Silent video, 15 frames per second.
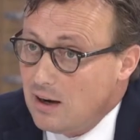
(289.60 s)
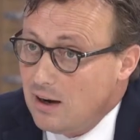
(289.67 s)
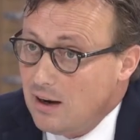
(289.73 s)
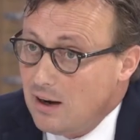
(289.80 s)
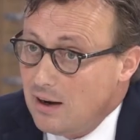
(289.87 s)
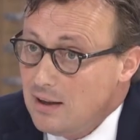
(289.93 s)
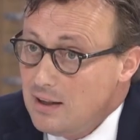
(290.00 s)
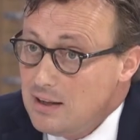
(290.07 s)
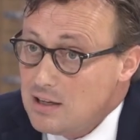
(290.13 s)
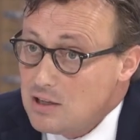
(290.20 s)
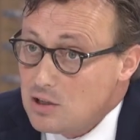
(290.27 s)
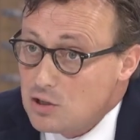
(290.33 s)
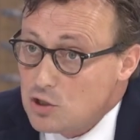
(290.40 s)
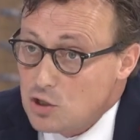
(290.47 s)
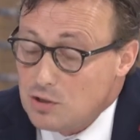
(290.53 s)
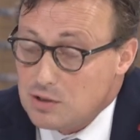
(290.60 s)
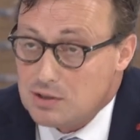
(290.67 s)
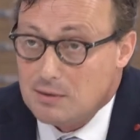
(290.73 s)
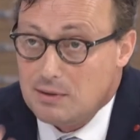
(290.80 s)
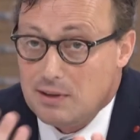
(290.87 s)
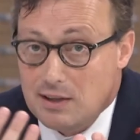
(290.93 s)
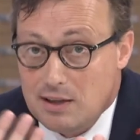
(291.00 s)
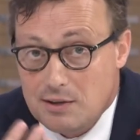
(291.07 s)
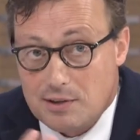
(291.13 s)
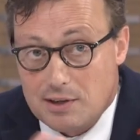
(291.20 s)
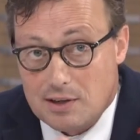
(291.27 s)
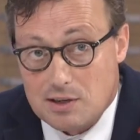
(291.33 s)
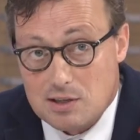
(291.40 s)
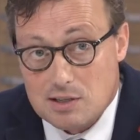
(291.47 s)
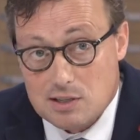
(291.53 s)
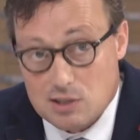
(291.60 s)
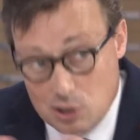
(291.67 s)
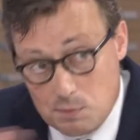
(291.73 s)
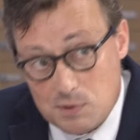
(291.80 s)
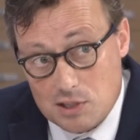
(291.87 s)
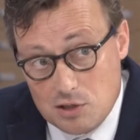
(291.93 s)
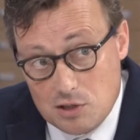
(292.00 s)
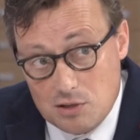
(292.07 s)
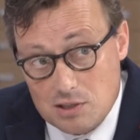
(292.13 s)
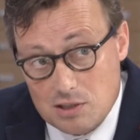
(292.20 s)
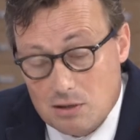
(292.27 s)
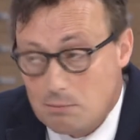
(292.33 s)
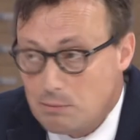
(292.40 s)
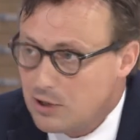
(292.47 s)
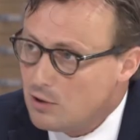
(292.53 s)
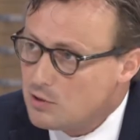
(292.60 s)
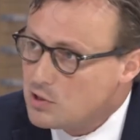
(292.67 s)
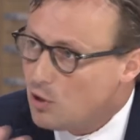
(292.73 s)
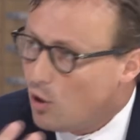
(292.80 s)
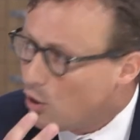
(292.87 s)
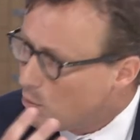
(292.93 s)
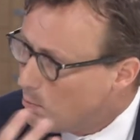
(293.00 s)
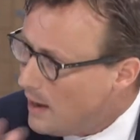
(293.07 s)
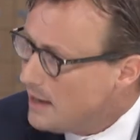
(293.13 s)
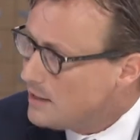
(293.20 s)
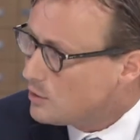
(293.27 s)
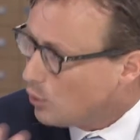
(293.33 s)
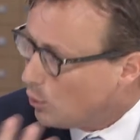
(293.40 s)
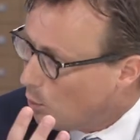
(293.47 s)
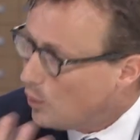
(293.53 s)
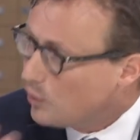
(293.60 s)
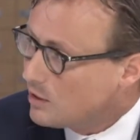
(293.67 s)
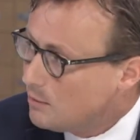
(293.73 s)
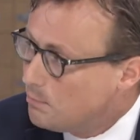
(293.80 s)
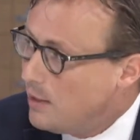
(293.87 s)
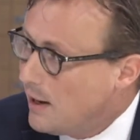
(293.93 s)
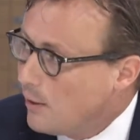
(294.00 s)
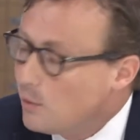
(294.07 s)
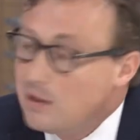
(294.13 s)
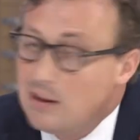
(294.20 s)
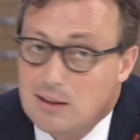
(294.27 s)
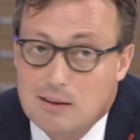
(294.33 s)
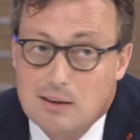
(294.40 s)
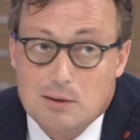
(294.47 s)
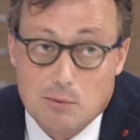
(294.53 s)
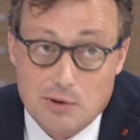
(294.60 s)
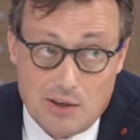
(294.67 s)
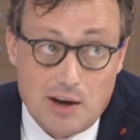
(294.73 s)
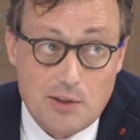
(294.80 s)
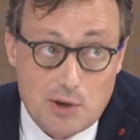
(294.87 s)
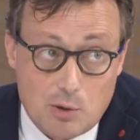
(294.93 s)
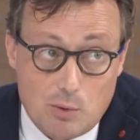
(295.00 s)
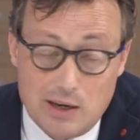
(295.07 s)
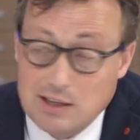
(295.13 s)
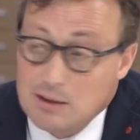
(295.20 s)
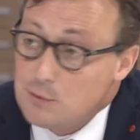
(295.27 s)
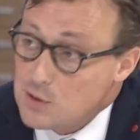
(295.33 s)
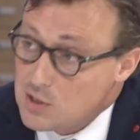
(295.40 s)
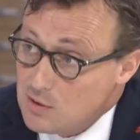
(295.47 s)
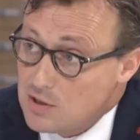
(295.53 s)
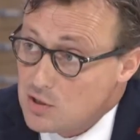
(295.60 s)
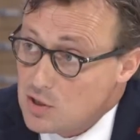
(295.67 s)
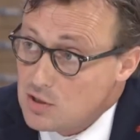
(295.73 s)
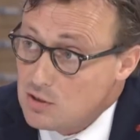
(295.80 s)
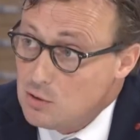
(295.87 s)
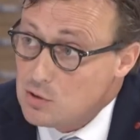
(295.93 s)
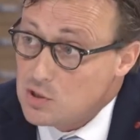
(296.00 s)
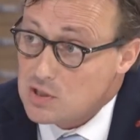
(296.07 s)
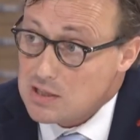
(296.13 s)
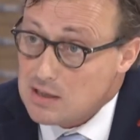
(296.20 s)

uh, should either substitute, but also augment or work in parallel with other grey infrastructure solutions.